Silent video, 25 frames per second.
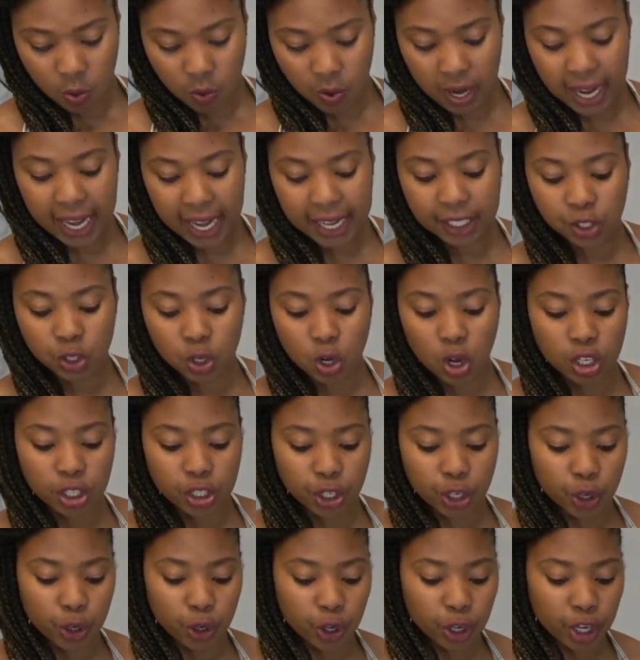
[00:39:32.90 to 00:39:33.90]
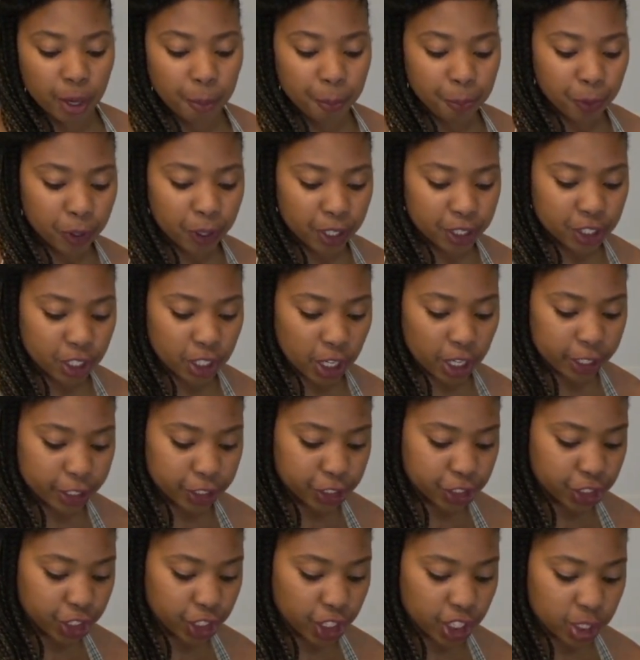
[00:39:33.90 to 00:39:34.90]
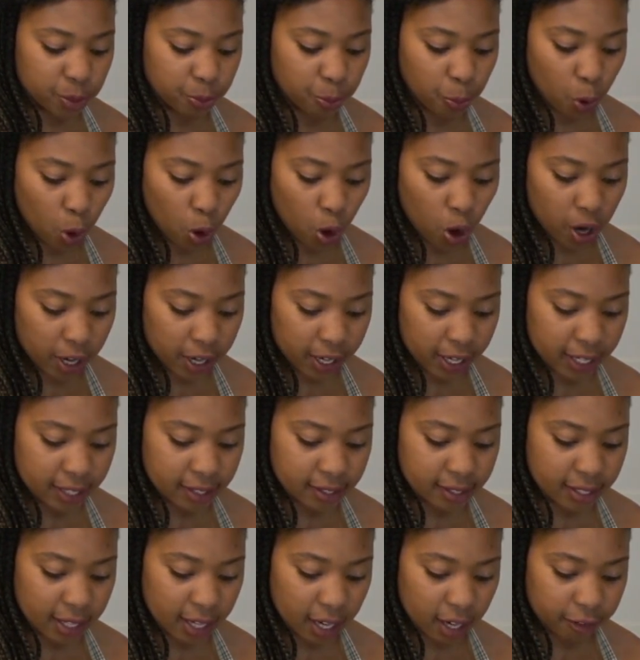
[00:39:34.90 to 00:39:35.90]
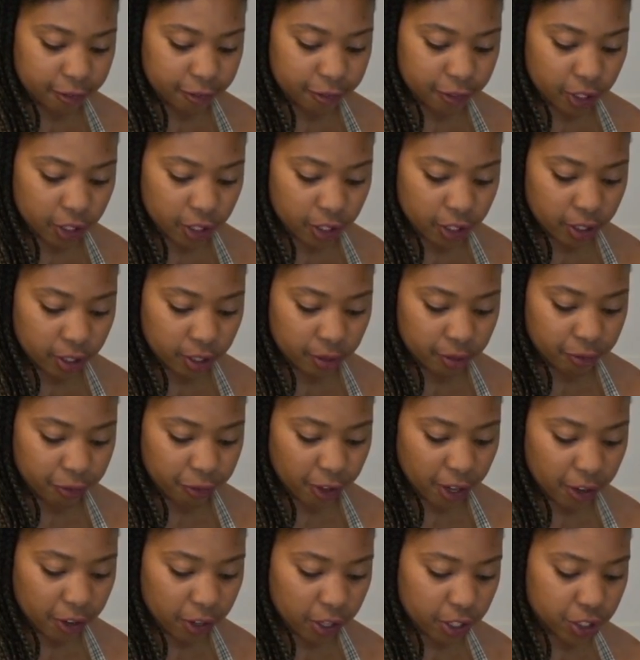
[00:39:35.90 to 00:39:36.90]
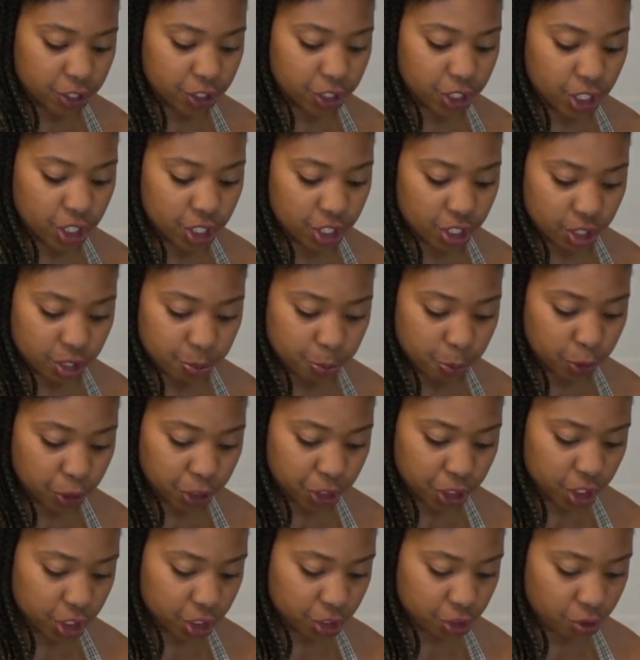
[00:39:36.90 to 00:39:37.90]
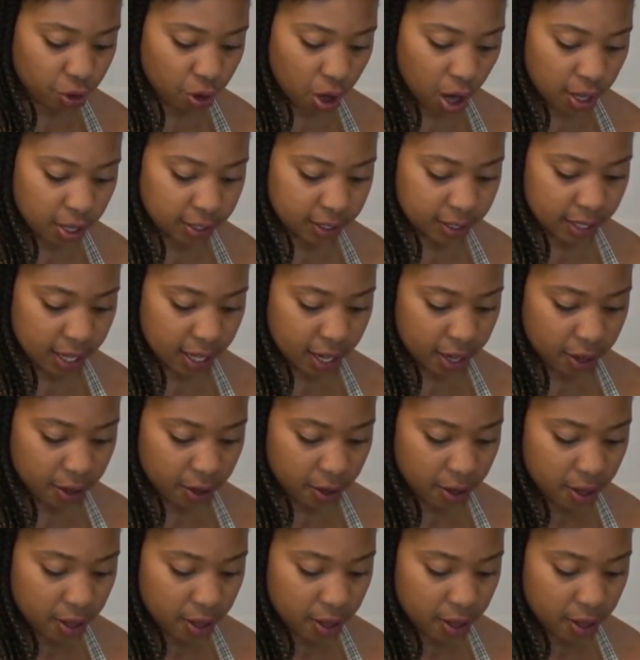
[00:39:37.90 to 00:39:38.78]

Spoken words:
But I told you, you can put it on a cheese board instead of the various cheeses. Put cheese straws there.